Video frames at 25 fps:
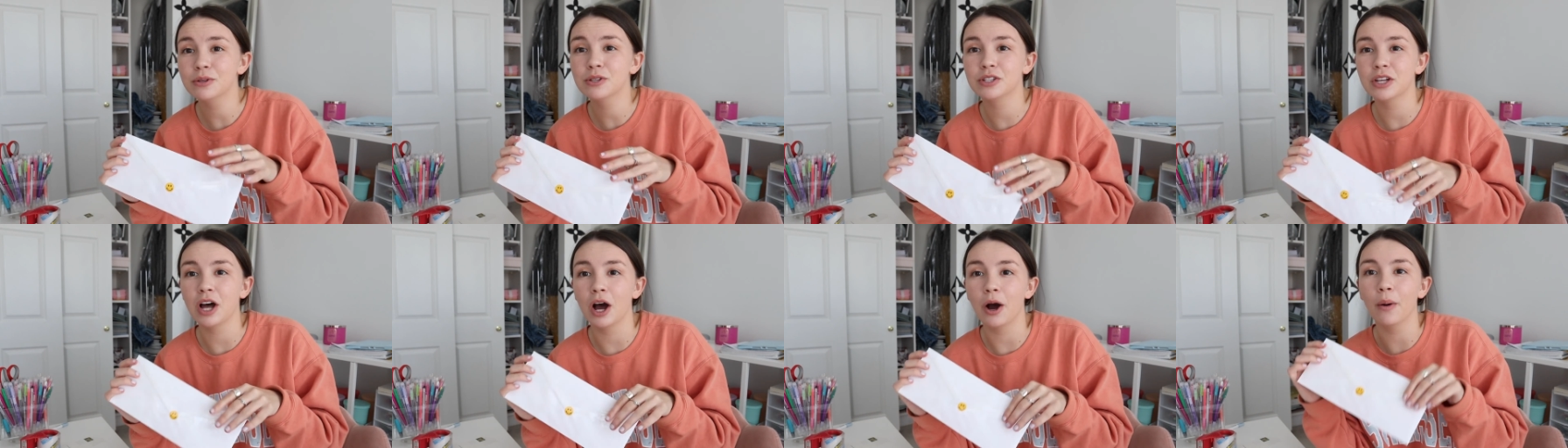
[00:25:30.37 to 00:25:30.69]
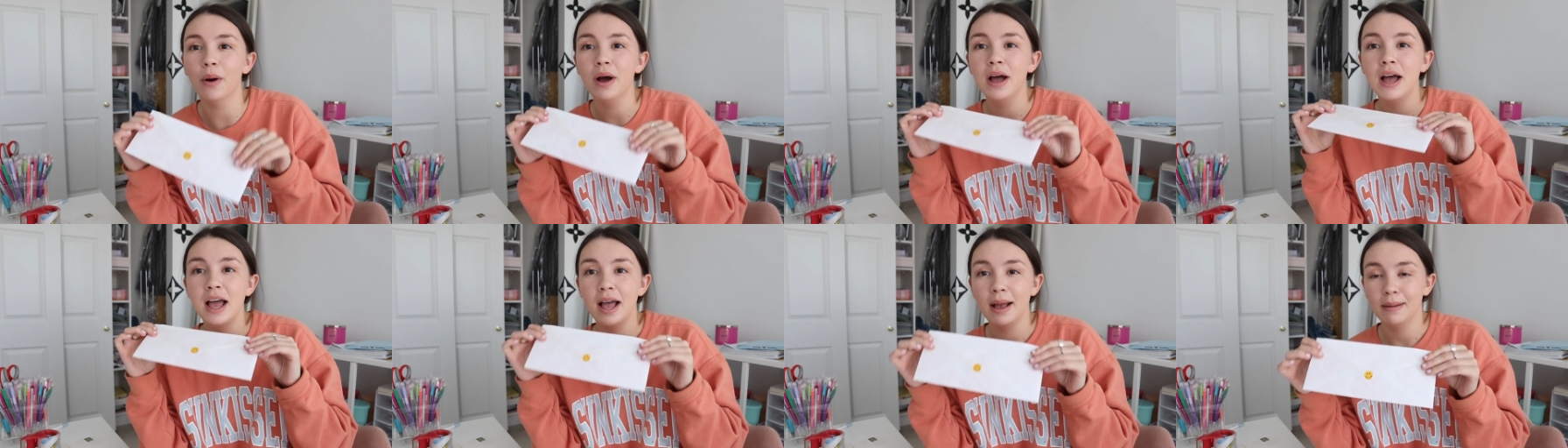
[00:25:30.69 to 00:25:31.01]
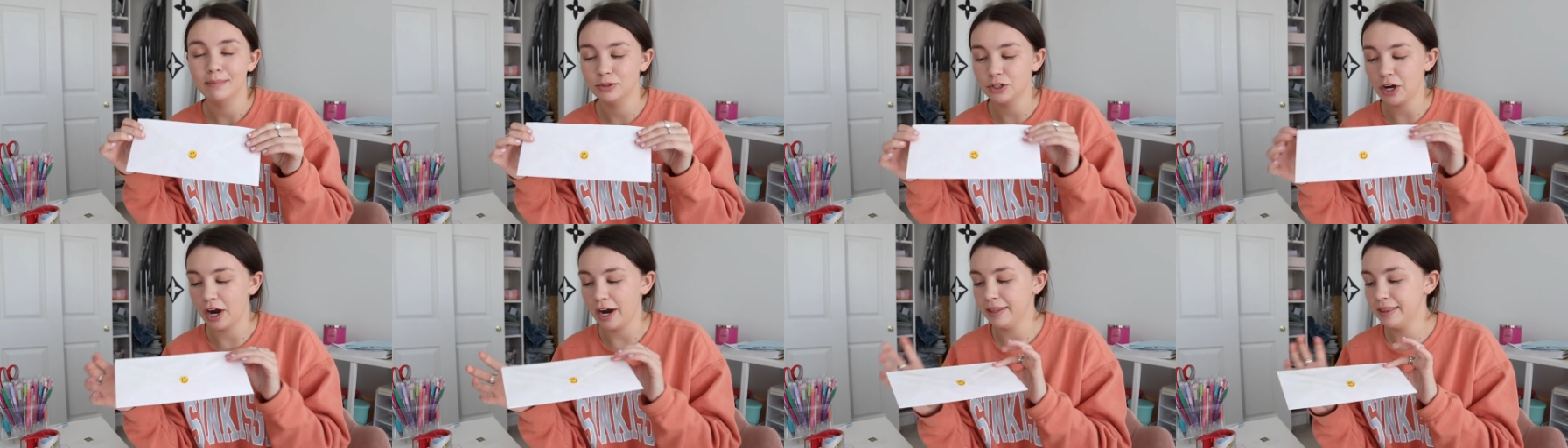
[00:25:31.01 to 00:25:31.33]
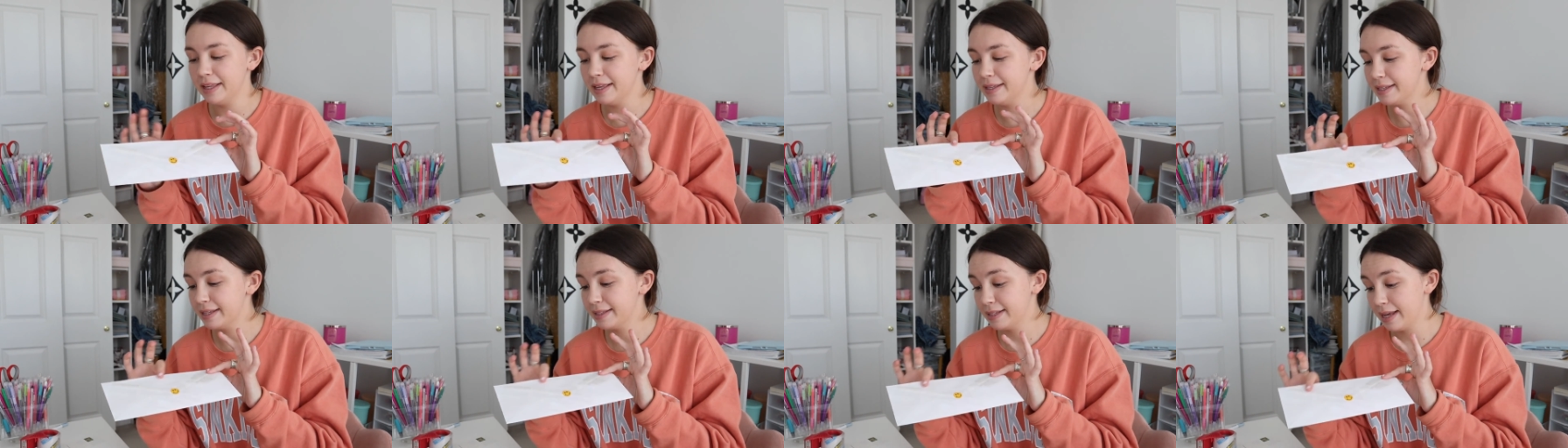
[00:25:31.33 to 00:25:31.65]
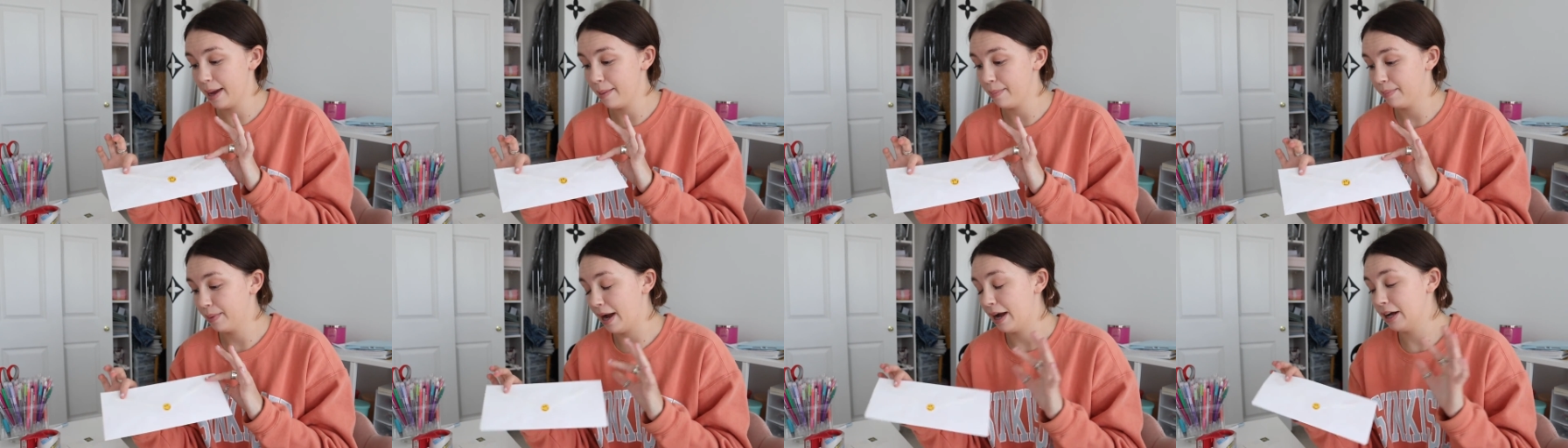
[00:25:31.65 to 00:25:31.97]
So trying this
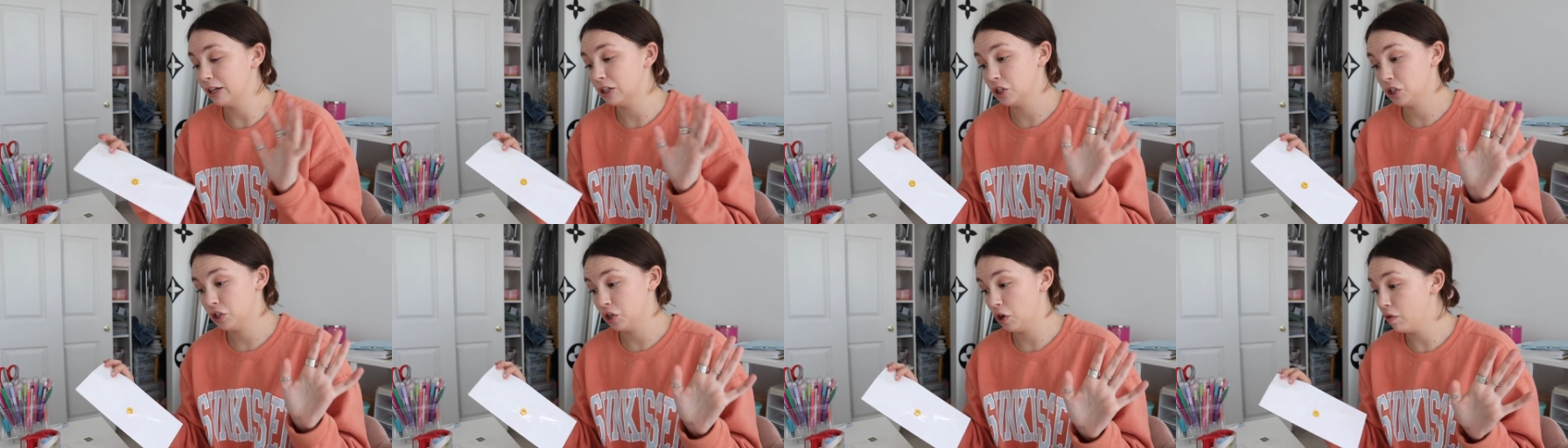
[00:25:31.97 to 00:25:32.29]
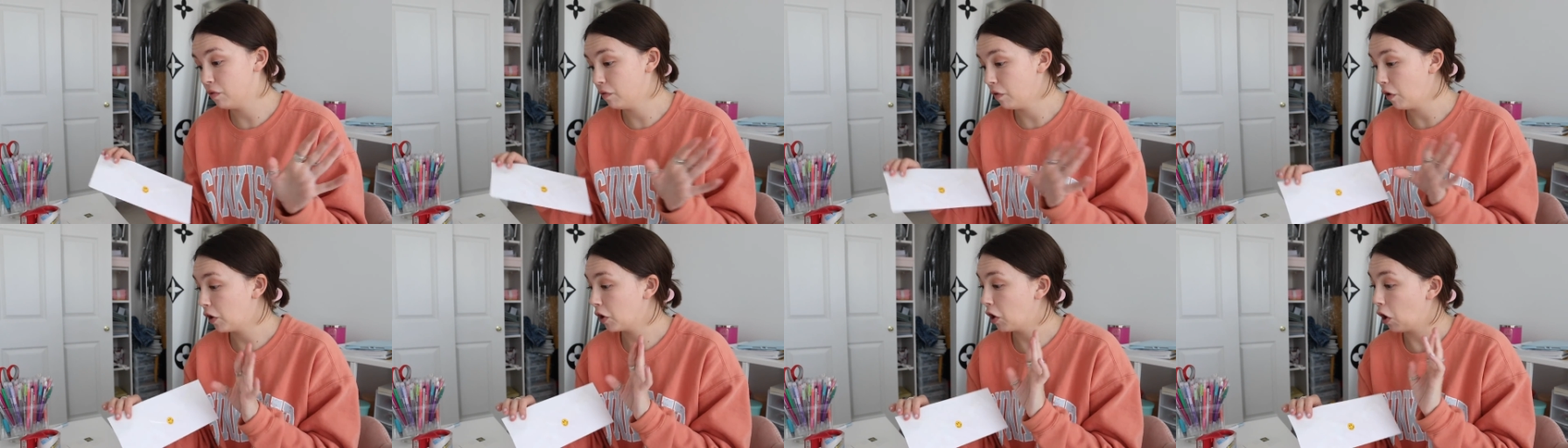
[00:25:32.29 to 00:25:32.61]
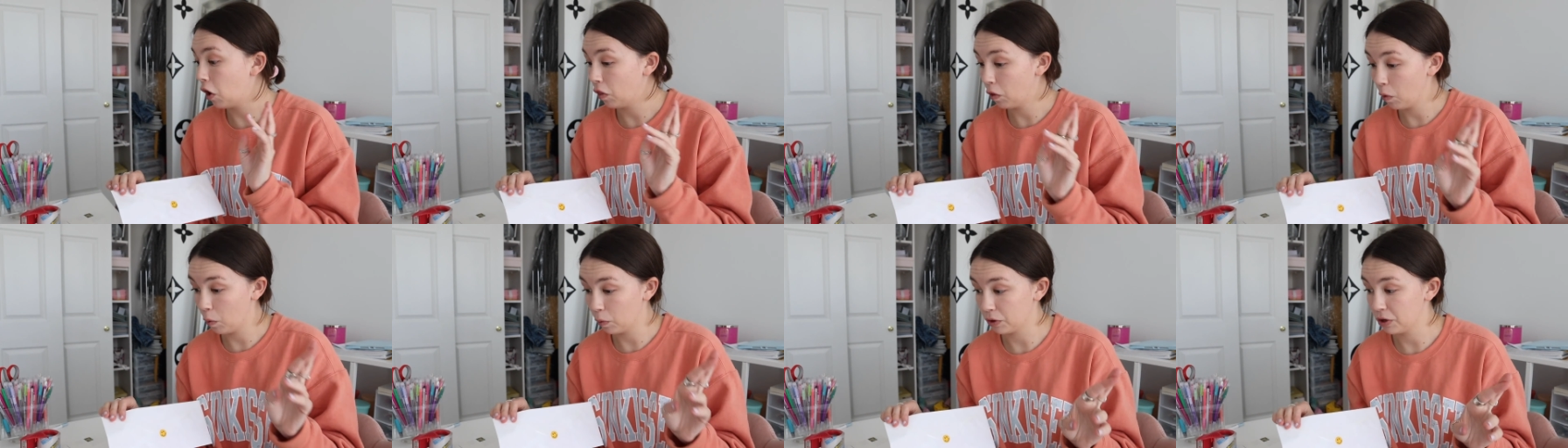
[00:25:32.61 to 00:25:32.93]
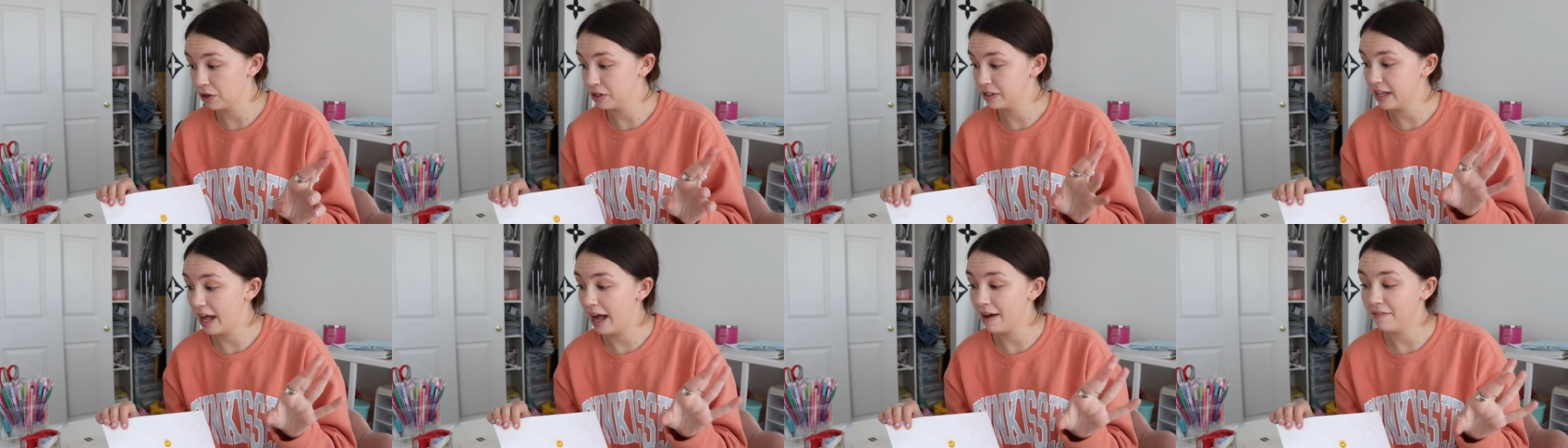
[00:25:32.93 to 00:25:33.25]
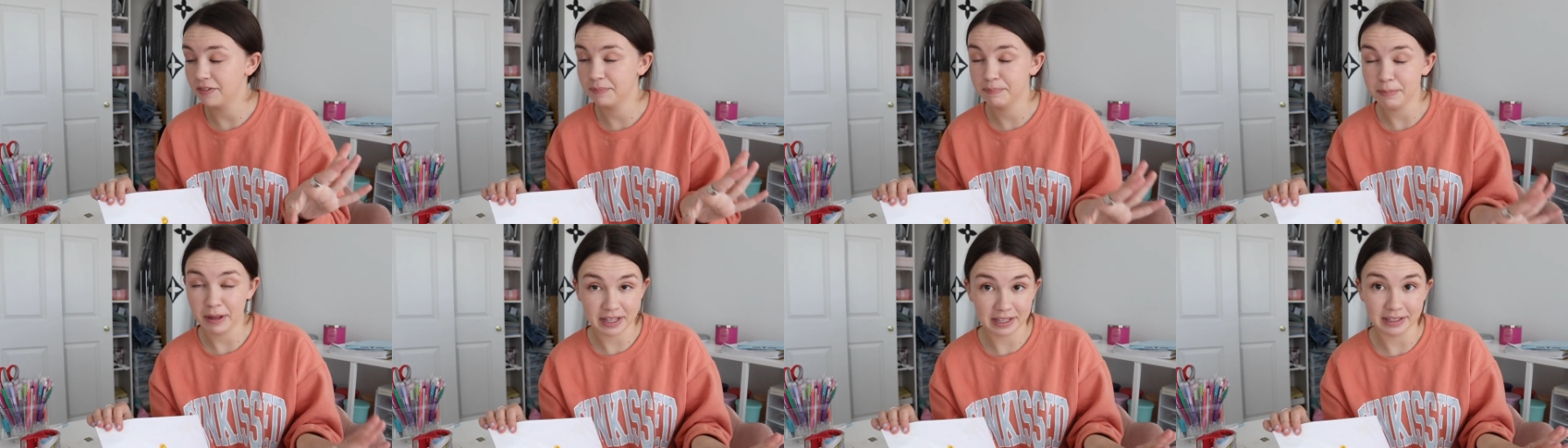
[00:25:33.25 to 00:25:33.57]
tape route and so far all the orders that
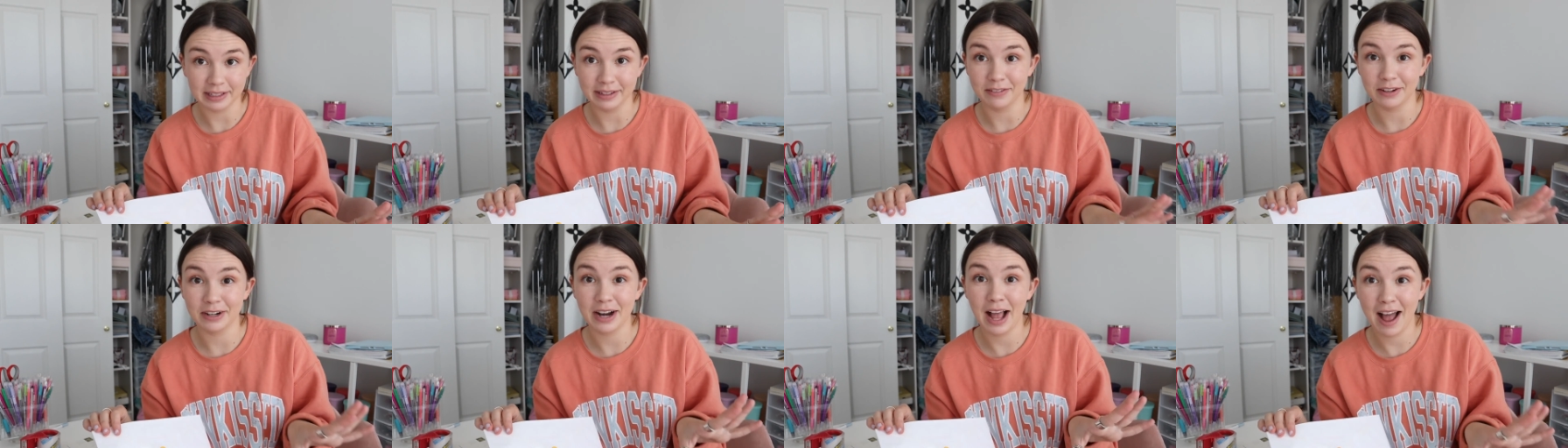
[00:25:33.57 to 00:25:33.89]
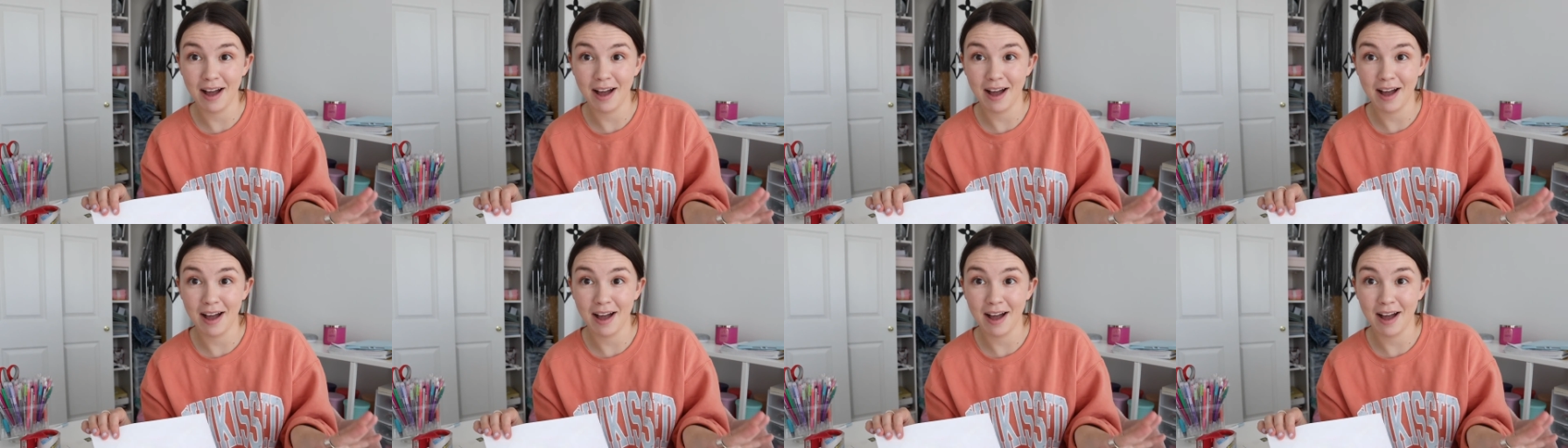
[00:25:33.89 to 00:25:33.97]
have been delivered